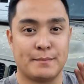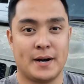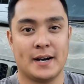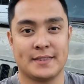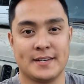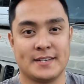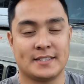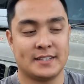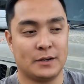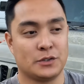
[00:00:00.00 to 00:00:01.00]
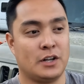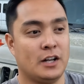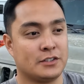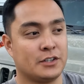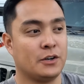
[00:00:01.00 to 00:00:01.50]
I bought this, it was
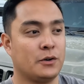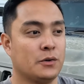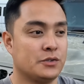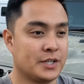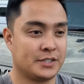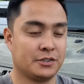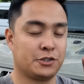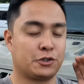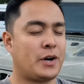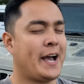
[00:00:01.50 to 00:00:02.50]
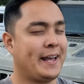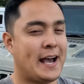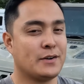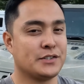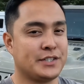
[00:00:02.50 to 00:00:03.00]
also just to try it
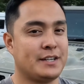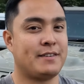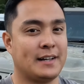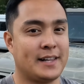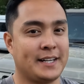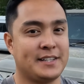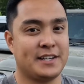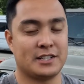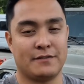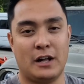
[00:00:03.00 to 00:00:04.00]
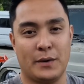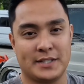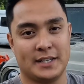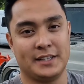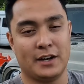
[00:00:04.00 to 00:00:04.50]
out and see if I liked it, because I've always
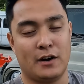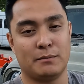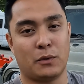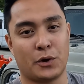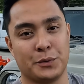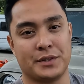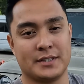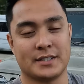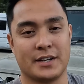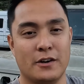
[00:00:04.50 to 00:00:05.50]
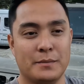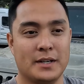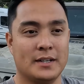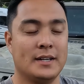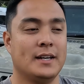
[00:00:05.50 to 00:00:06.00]
had the onboard with the
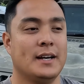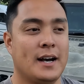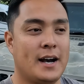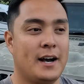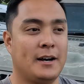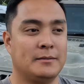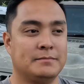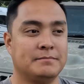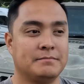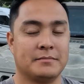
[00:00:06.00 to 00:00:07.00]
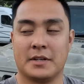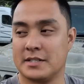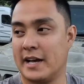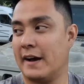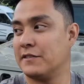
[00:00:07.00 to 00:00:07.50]
Tacoma, because
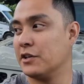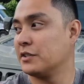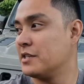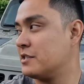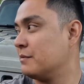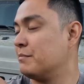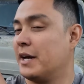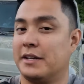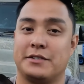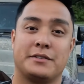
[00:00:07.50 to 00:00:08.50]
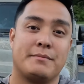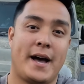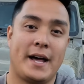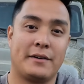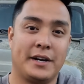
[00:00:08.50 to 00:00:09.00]
I have to hook this up manually to the
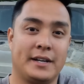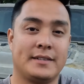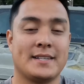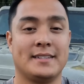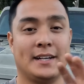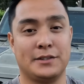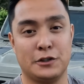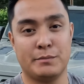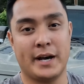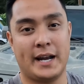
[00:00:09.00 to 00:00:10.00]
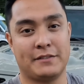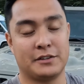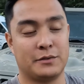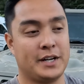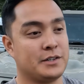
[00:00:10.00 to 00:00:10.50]
battery. That's not too bad after
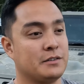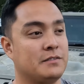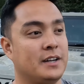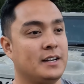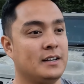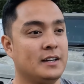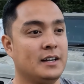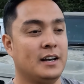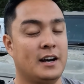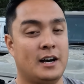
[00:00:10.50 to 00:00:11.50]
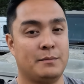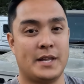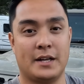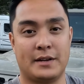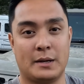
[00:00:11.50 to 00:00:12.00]
the retrofit.
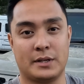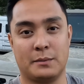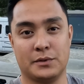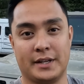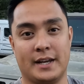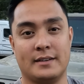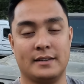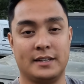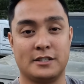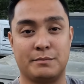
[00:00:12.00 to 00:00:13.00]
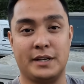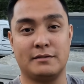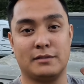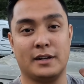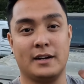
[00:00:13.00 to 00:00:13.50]
Now that I was able to get the
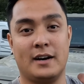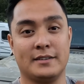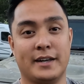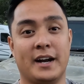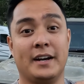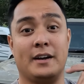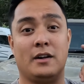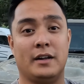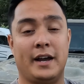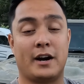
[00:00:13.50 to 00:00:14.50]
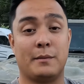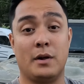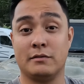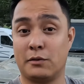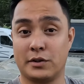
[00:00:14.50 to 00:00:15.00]
Speedflate on there and air up
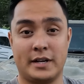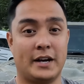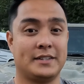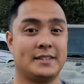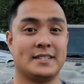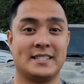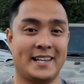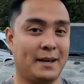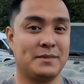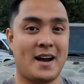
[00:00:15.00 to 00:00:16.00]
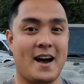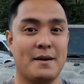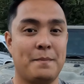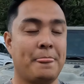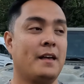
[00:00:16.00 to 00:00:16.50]
all 4 tires at the same
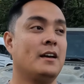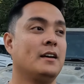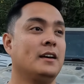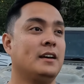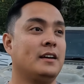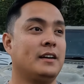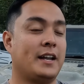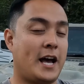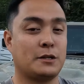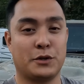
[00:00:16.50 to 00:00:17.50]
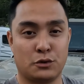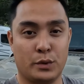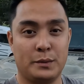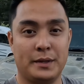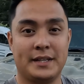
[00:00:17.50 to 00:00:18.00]
time, it has
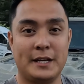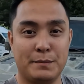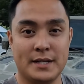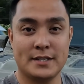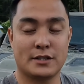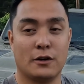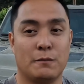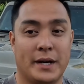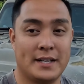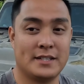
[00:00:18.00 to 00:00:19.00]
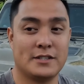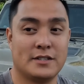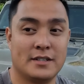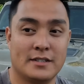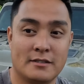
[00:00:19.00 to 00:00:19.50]
persuaded me to keep it. So my
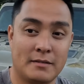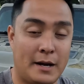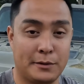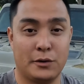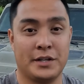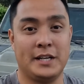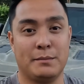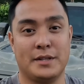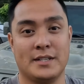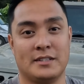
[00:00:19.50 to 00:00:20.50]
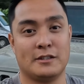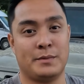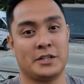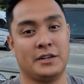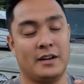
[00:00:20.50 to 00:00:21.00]
decision is I'm going to keep this,
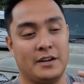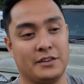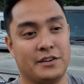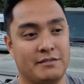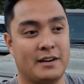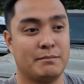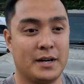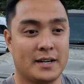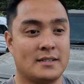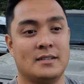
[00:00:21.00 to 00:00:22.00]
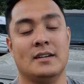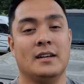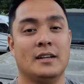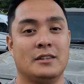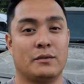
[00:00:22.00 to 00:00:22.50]
especially at $135.
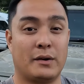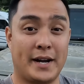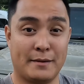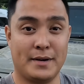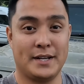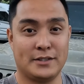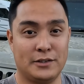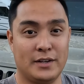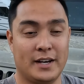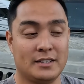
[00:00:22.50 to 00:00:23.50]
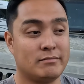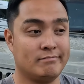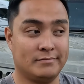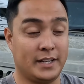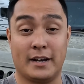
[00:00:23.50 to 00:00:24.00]
Do I recommend it to you guys?
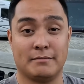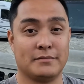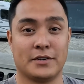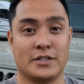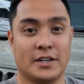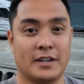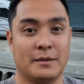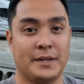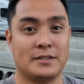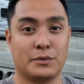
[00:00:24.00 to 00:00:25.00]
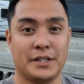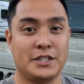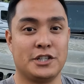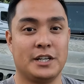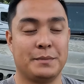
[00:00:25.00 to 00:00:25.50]
Yeah, for sure. I mean, it's really
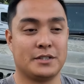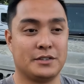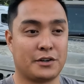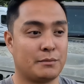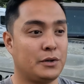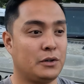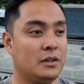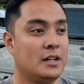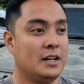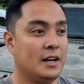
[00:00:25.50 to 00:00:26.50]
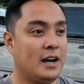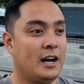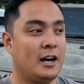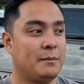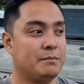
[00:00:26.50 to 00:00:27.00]
cheap, it's durable.
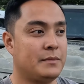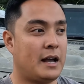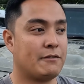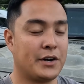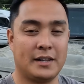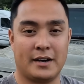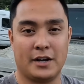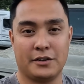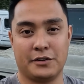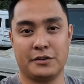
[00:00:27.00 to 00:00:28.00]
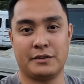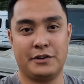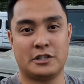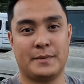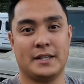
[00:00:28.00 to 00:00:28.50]
I've heard a lot of other good
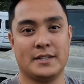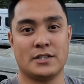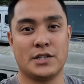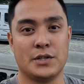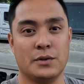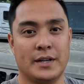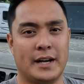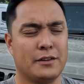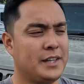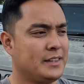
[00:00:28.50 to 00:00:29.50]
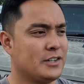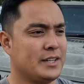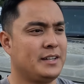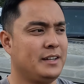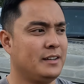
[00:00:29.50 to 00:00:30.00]
reviews about this too, and I don't think there's
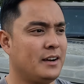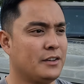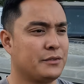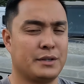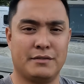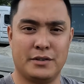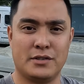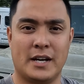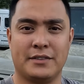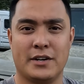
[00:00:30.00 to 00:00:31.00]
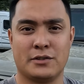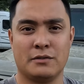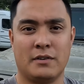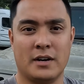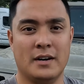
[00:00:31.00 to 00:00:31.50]
any other reviews out there so
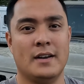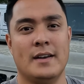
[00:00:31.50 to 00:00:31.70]
far.